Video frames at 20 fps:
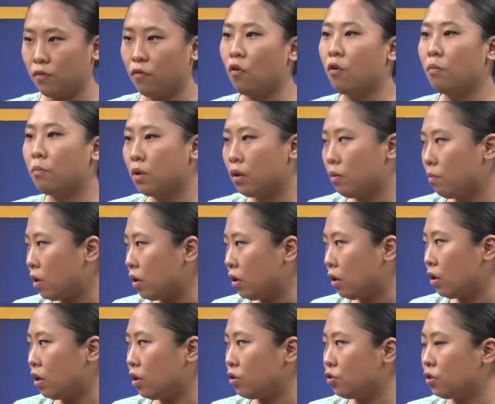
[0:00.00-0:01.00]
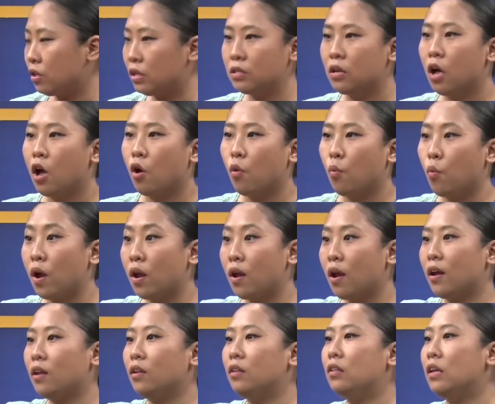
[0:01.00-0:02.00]
For me, meditation is when
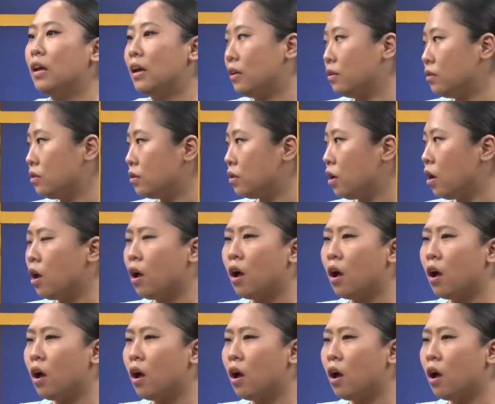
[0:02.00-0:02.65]
I dance,